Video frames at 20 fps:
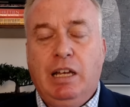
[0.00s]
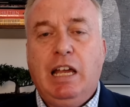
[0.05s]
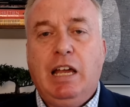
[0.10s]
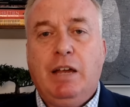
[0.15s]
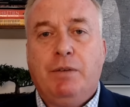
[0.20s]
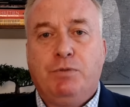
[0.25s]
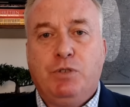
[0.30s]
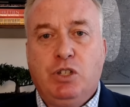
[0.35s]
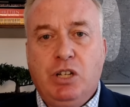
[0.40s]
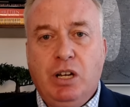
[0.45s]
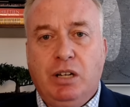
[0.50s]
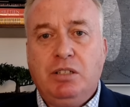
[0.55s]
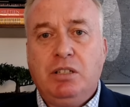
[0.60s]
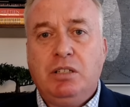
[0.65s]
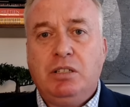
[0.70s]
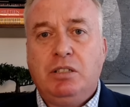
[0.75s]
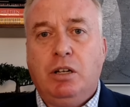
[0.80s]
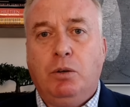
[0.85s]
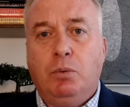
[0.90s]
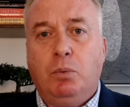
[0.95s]
If
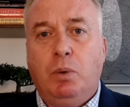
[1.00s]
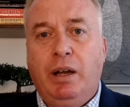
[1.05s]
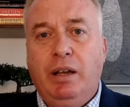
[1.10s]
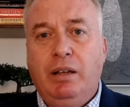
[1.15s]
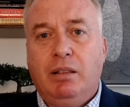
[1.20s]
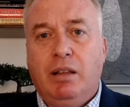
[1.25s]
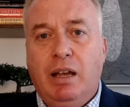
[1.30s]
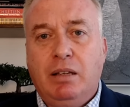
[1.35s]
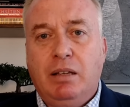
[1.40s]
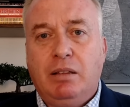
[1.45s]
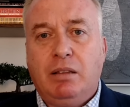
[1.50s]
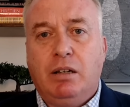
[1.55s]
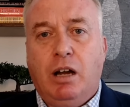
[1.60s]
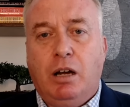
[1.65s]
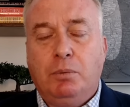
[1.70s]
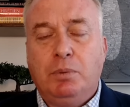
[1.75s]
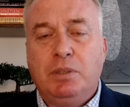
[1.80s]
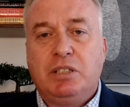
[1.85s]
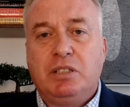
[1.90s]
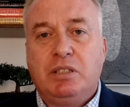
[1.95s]
judges don't like the
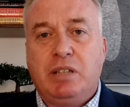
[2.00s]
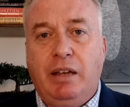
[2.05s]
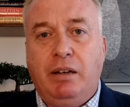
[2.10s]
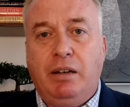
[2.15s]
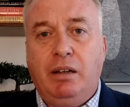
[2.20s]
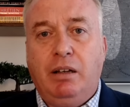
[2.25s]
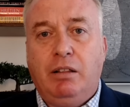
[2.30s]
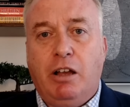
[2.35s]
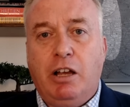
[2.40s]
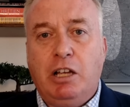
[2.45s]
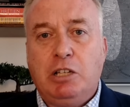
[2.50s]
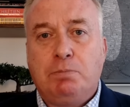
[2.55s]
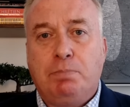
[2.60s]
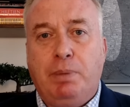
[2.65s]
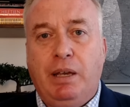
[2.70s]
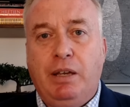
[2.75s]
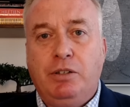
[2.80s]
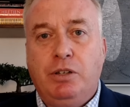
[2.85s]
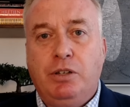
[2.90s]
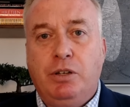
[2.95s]
notwithstanding clause
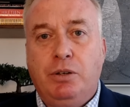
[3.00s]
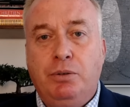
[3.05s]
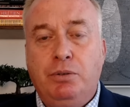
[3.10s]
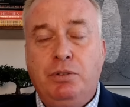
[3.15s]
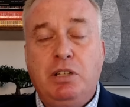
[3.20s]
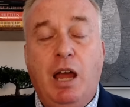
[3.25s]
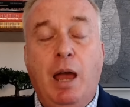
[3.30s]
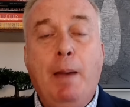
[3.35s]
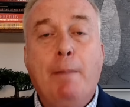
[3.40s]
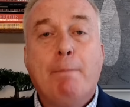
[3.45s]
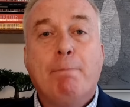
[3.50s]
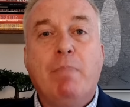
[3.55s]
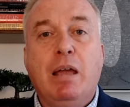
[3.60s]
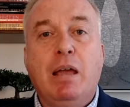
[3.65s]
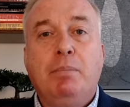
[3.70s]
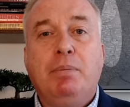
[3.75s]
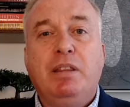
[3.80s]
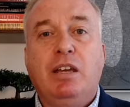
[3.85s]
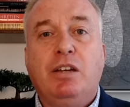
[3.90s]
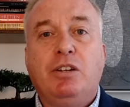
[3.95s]
being used,
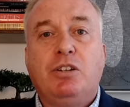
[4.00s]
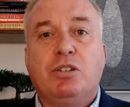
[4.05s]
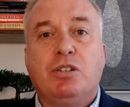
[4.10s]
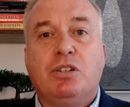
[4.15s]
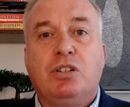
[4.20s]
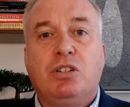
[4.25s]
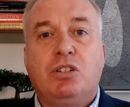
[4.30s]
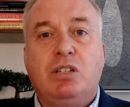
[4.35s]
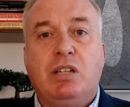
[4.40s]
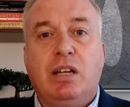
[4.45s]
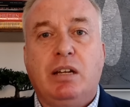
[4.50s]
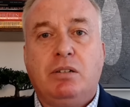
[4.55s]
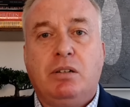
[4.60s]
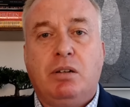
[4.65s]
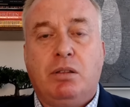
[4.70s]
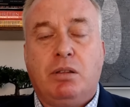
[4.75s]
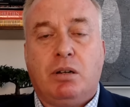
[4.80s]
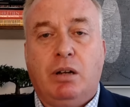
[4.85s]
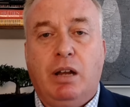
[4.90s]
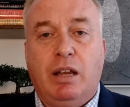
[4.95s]
maybe they should stick to
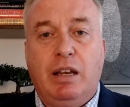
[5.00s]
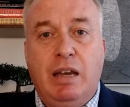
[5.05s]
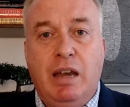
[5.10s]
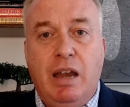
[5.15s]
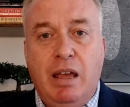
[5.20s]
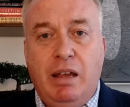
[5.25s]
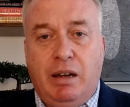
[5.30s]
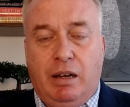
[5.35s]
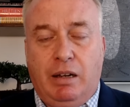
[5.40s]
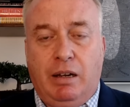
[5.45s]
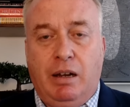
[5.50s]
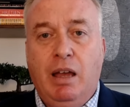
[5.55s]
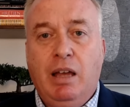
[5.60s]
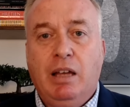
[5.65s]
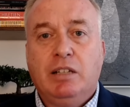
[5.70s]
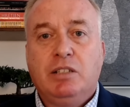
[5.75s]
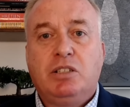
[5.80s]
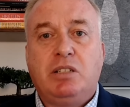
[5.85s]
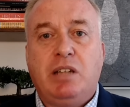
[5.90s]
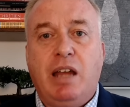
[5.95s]
their knitting,
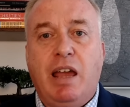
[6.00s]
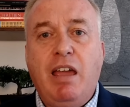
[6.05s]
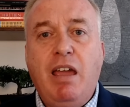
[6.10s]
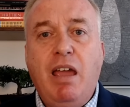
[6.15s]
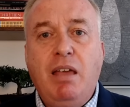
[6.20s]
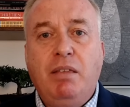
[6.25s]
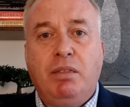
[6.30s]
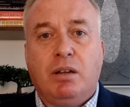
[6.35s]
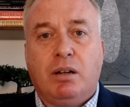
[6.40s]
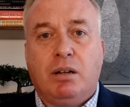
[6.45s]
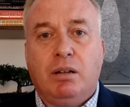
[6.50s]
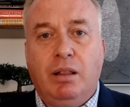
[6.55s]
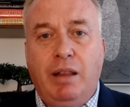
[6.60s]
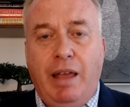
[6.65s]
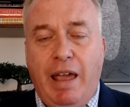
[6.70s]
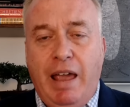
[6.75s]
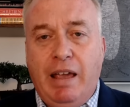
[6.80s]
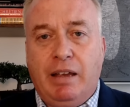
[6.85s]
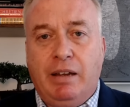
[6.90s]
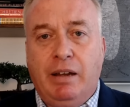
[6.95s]
stay in their
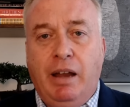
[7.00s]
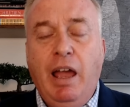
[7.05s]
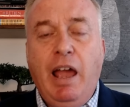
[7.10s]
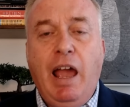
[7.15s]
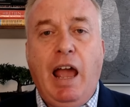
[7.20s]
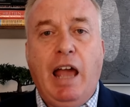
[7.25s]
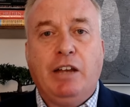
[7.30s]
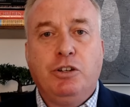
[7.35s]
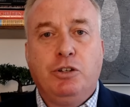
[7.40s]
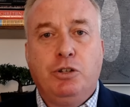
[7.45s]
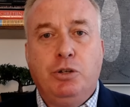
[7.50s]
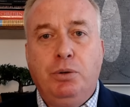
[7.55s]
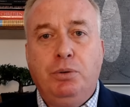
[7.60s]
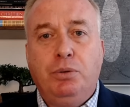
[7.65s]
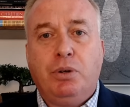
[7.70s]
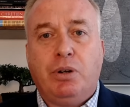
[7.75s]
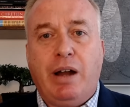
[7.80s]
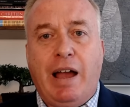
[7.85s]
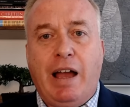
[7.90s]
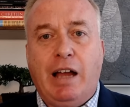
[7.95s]
lane, and do
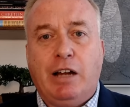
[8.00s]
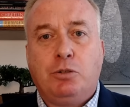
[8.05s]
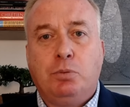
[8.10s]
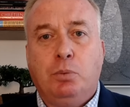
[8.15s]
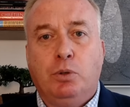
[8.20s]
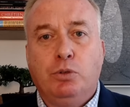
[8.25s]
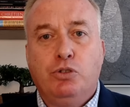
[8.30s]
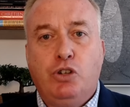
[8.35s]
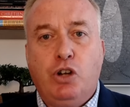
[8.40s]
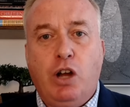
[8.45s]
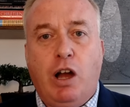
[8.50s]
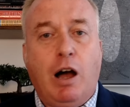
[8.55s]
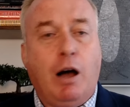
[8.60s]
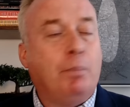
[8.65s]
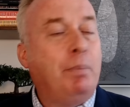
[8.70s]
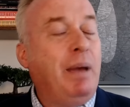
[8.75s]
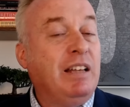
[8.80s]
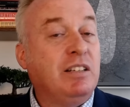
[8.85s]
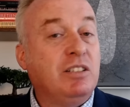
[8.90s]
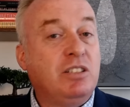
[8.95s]
their actual
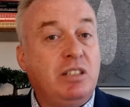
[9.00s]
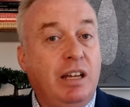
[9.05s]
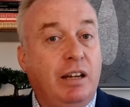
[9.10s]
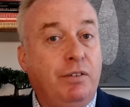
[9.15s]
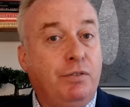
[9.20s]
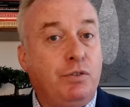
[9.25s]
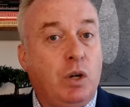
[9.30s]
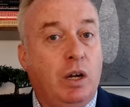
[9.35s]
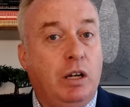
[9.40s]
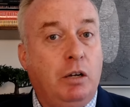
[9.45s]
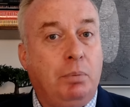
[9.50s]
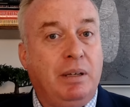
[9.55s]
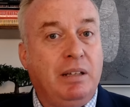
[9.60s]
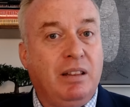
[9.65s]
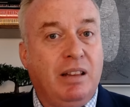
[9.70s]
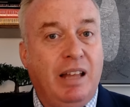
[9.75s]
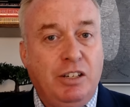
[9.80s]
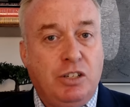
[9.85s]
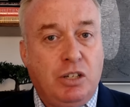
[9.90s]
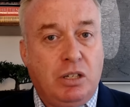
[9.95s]
job instead of trying to be
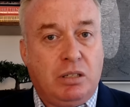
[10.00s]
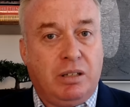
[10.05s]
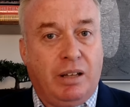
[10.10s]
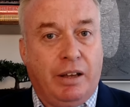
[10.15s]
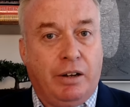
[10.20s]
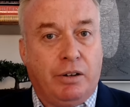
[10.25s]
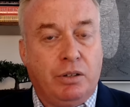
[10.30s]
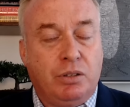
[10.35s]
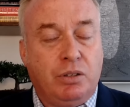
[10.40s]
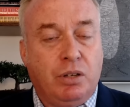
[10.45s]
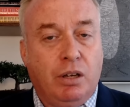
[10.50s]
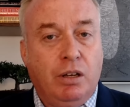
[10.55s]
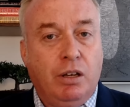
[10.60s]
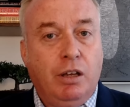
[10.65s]
legislators